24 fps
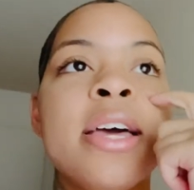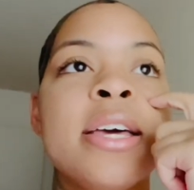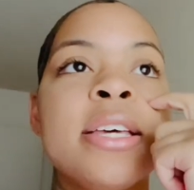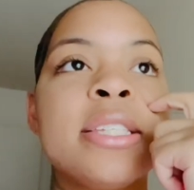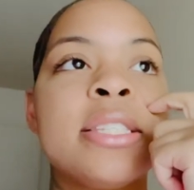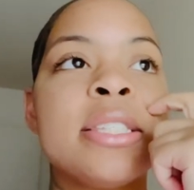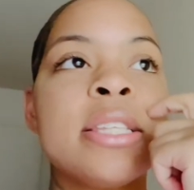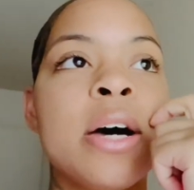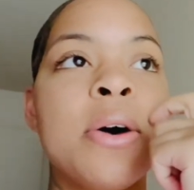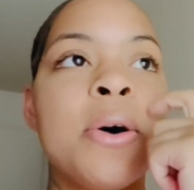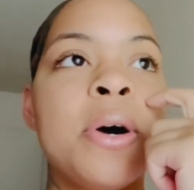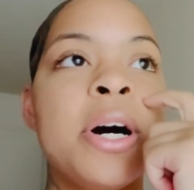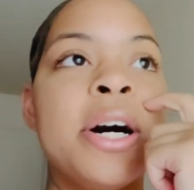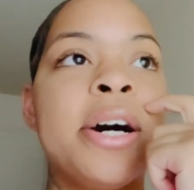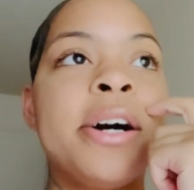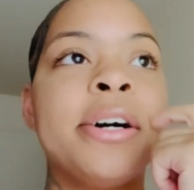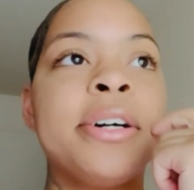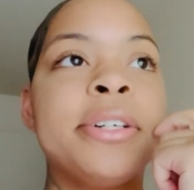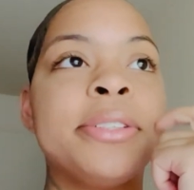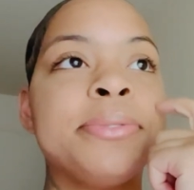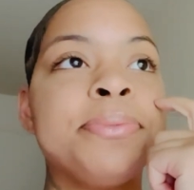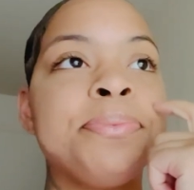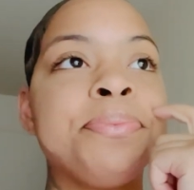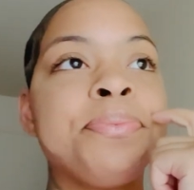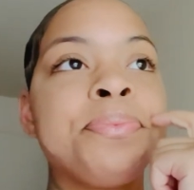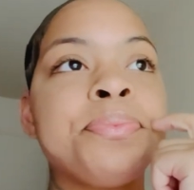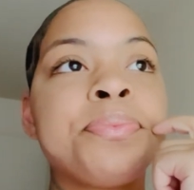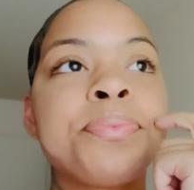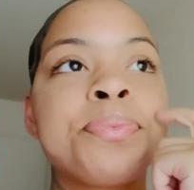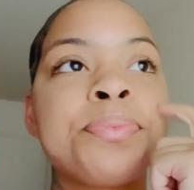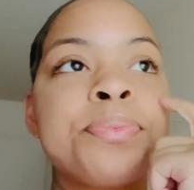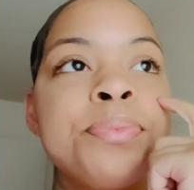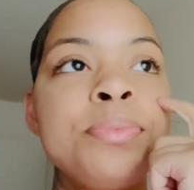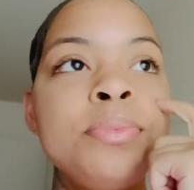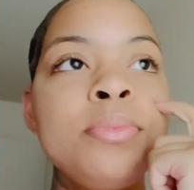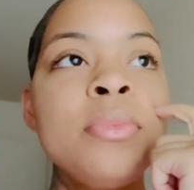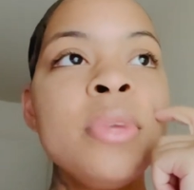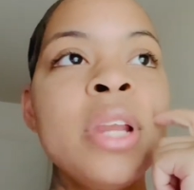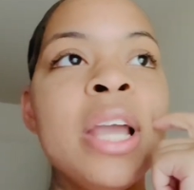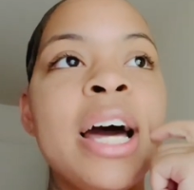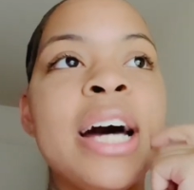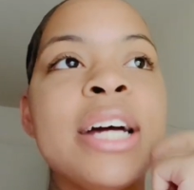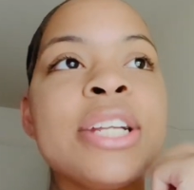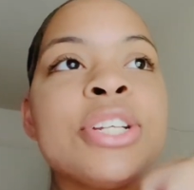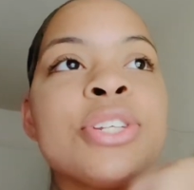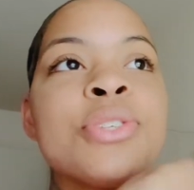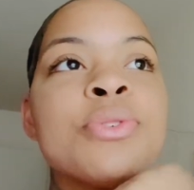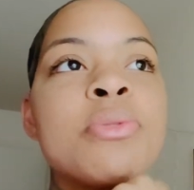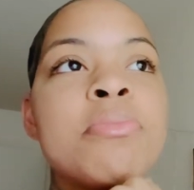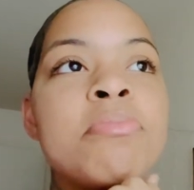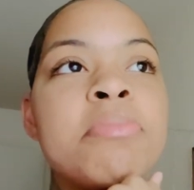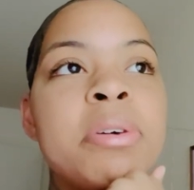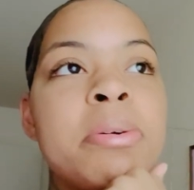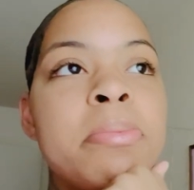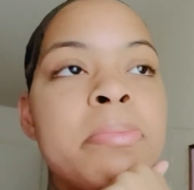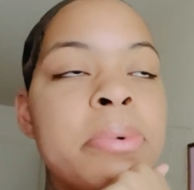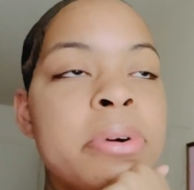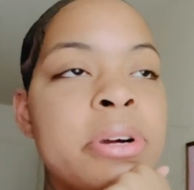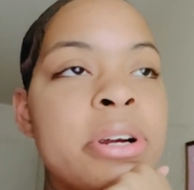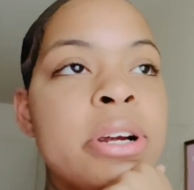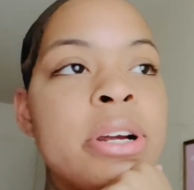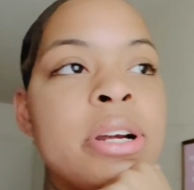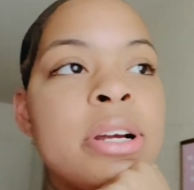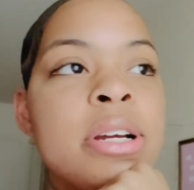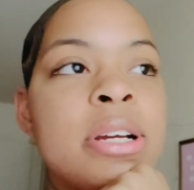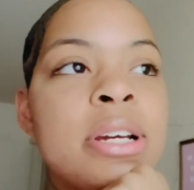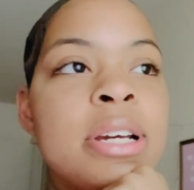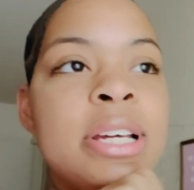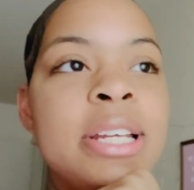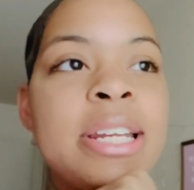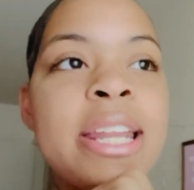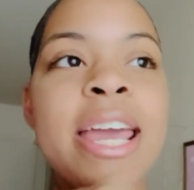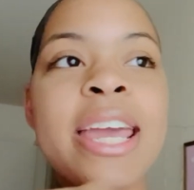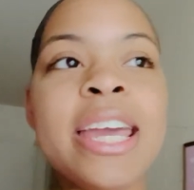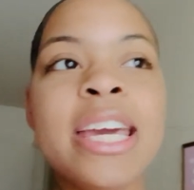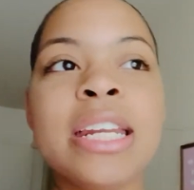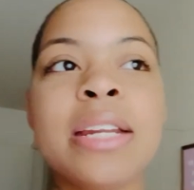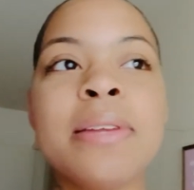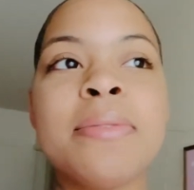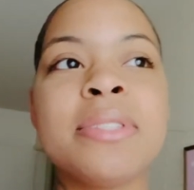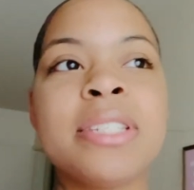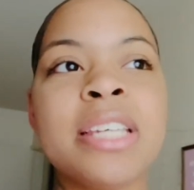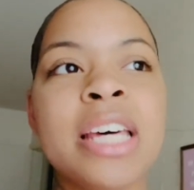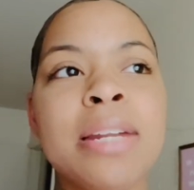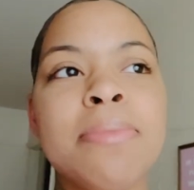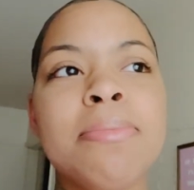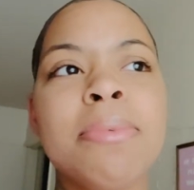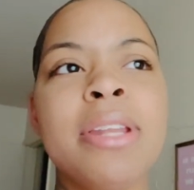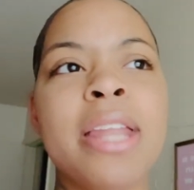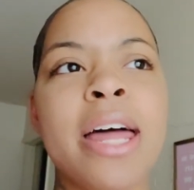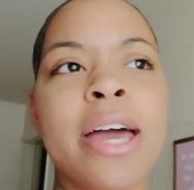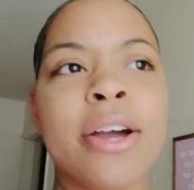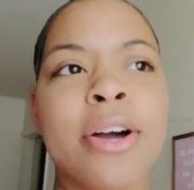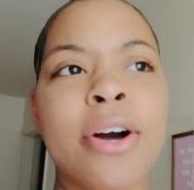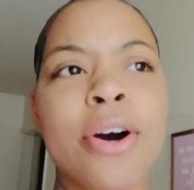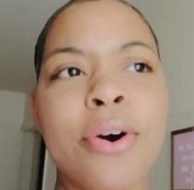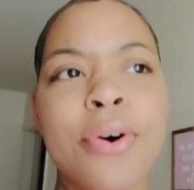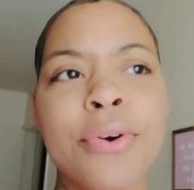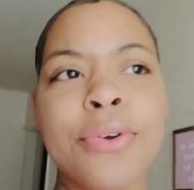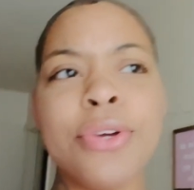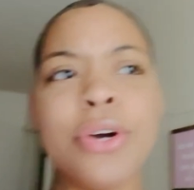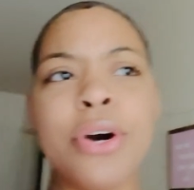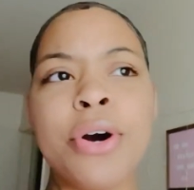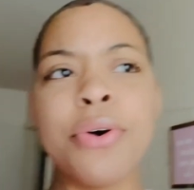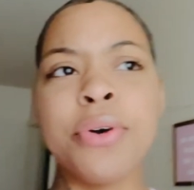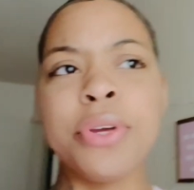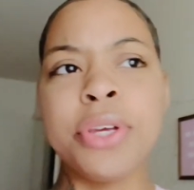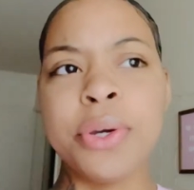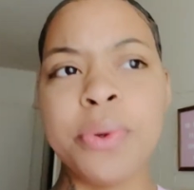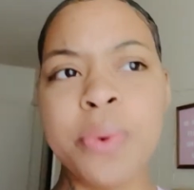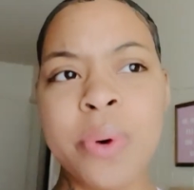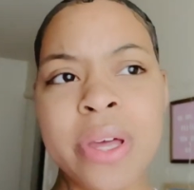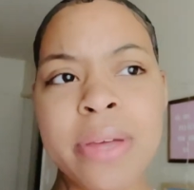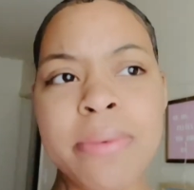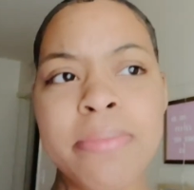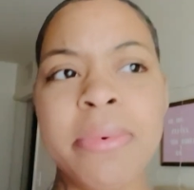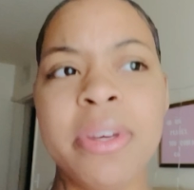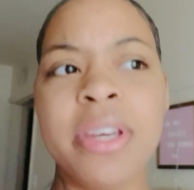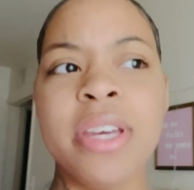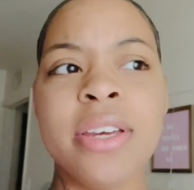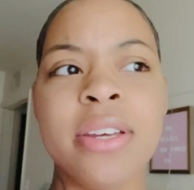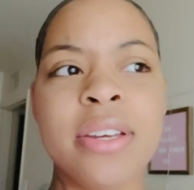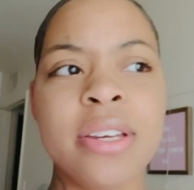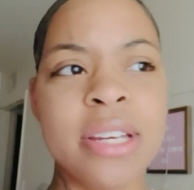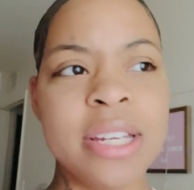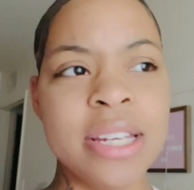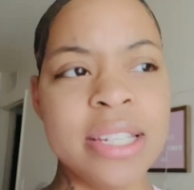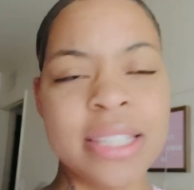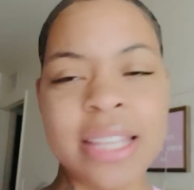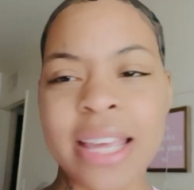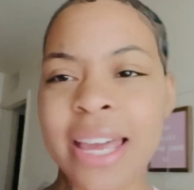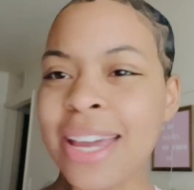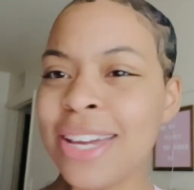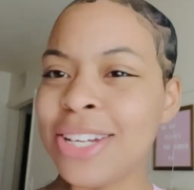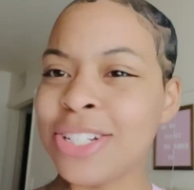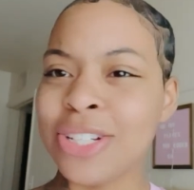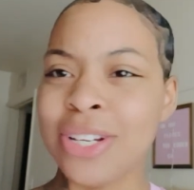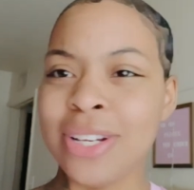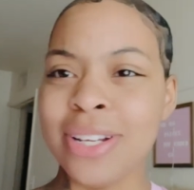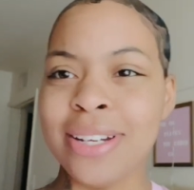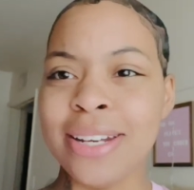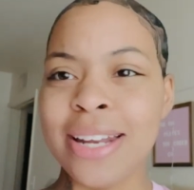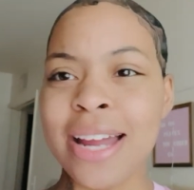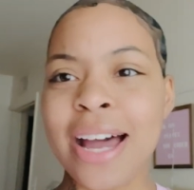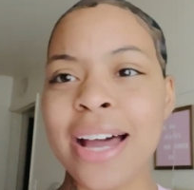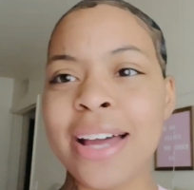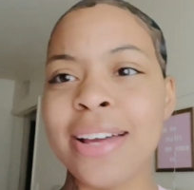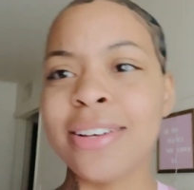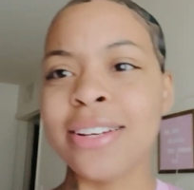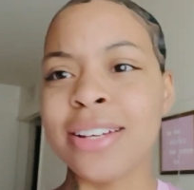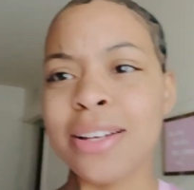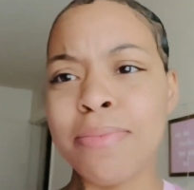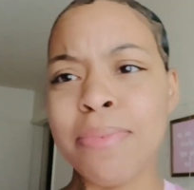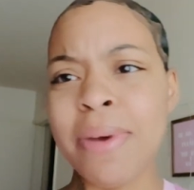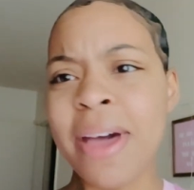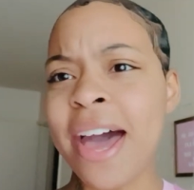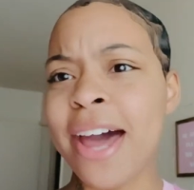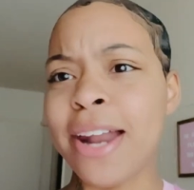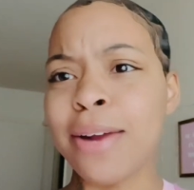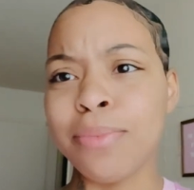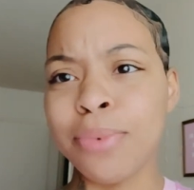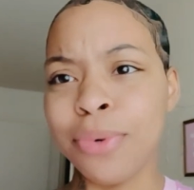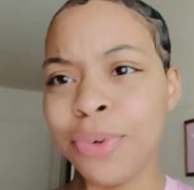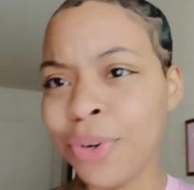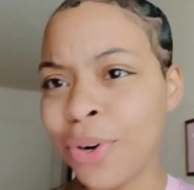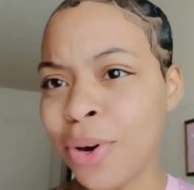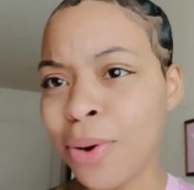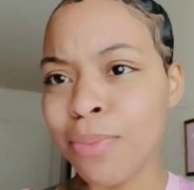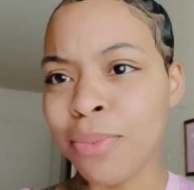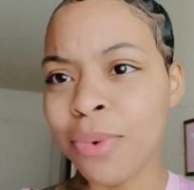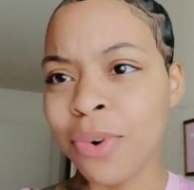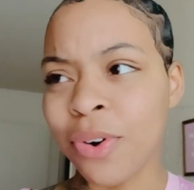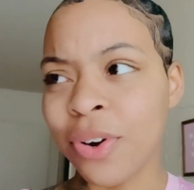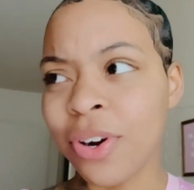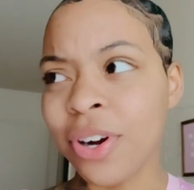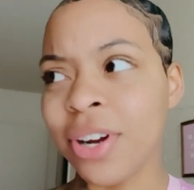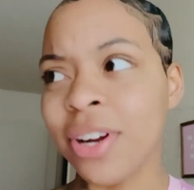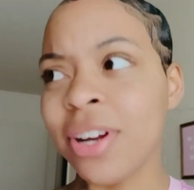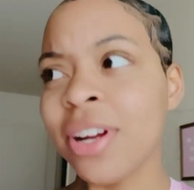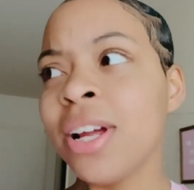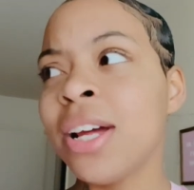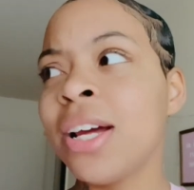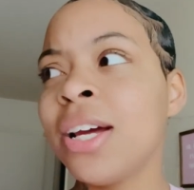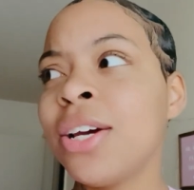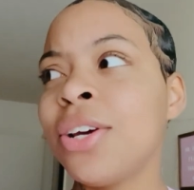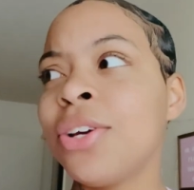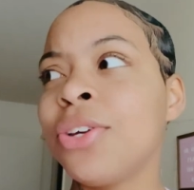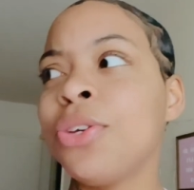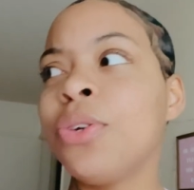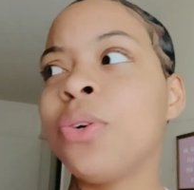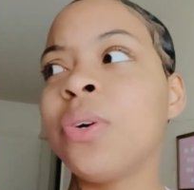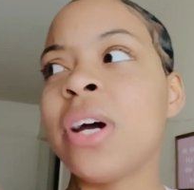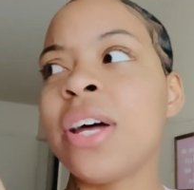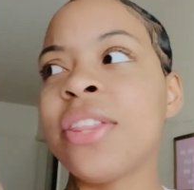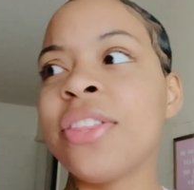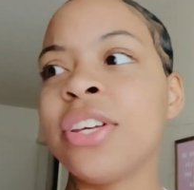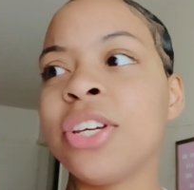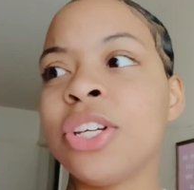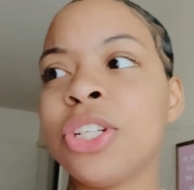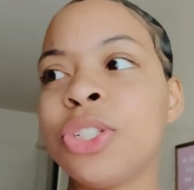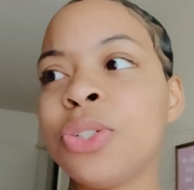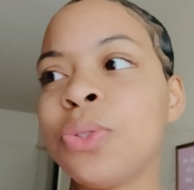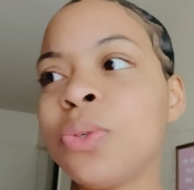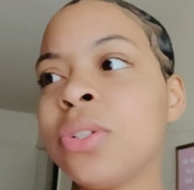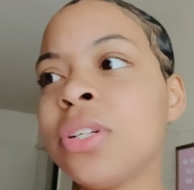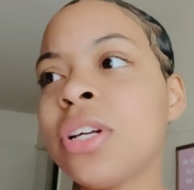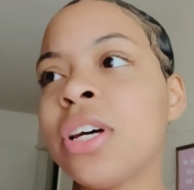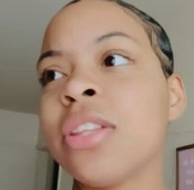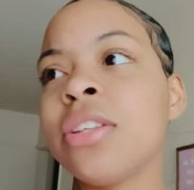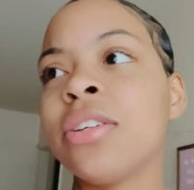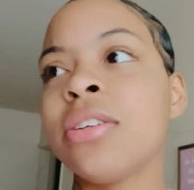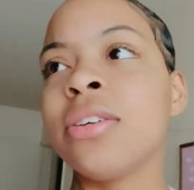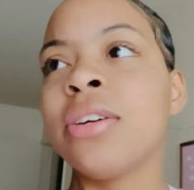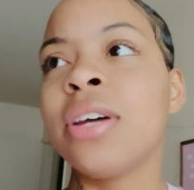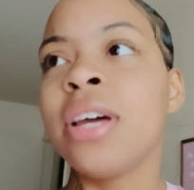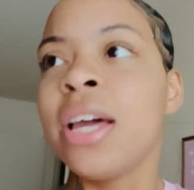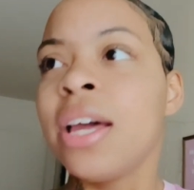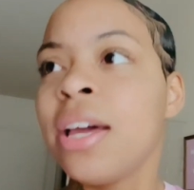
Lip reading: So, I just remember they end up telling me like, oh, your equipment is actually not compatible no more. You're gonna have to get you another